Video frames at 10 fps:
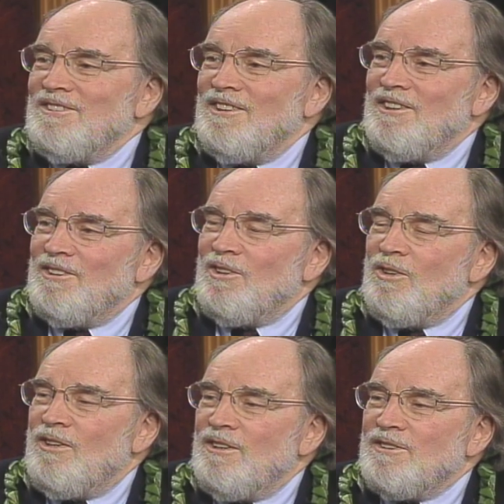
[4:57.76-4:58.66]
and
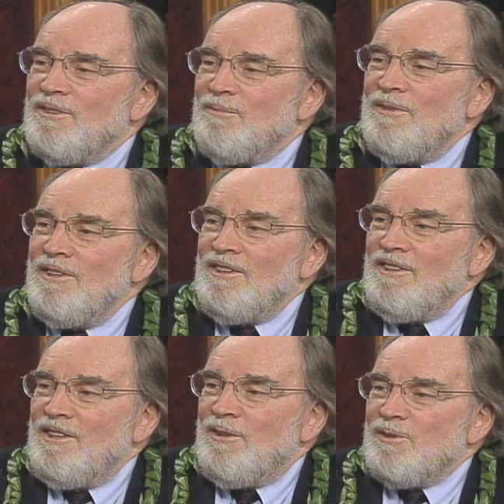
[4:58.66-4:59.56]
aloha. Some,
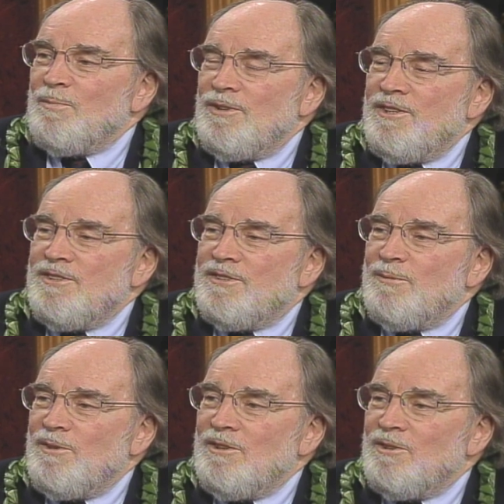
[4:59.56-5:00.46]
I was pleased to
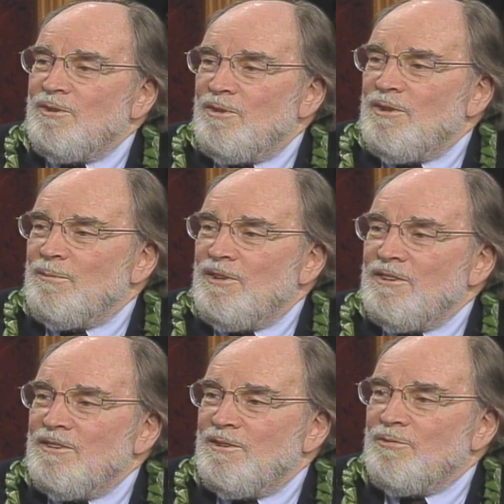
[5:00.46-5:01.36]
be included
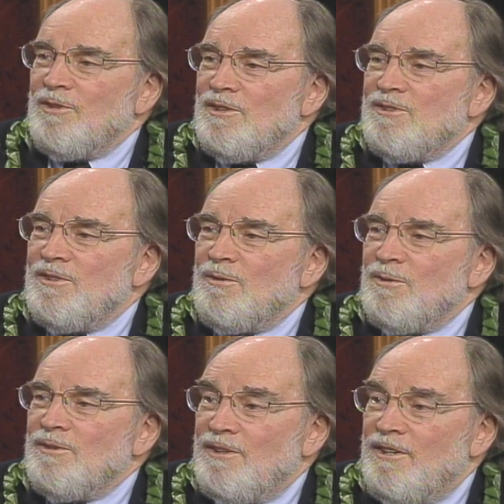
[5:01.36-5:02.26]
among the friends that
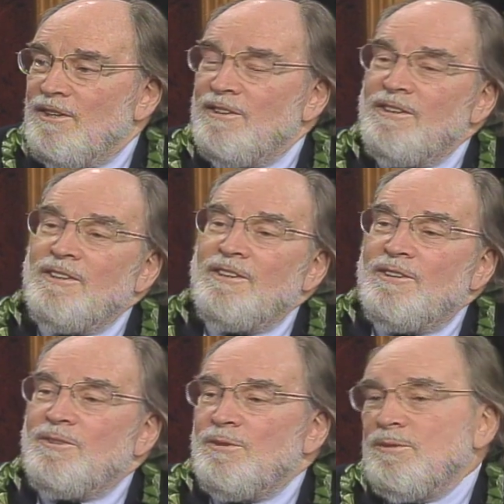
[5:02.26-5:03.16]
were there
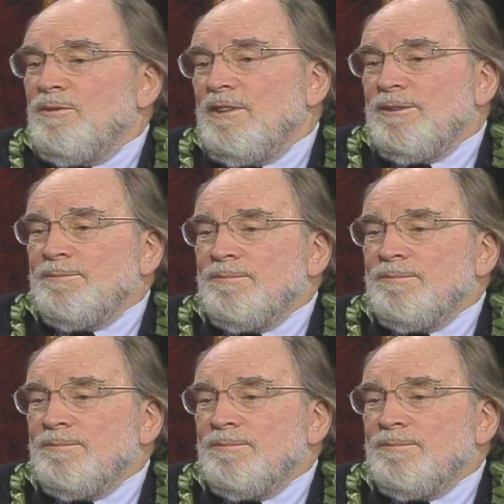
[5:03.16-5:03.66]
to um,